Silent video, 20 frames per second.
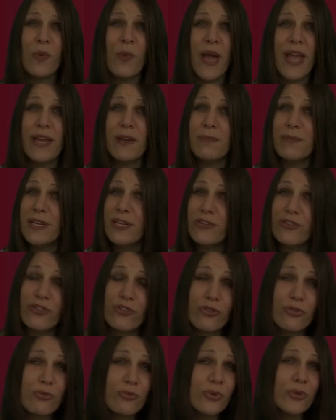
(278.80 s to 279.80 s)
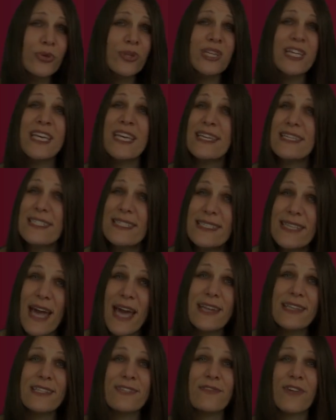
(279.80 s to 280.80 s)
way to be truly
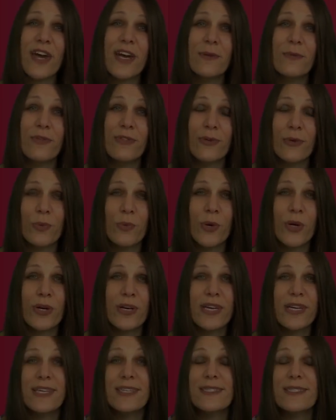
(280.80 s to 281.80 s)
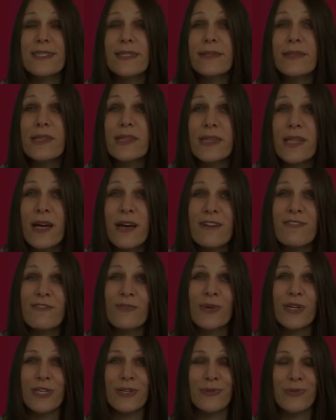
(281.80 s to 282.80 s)
satisfied with your work is to love
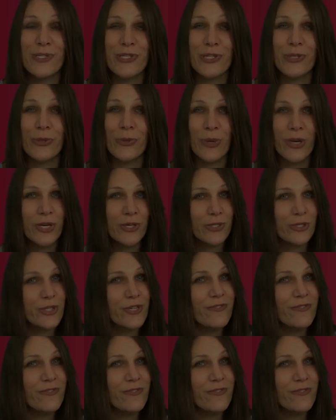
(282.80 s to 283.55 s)
what you do. So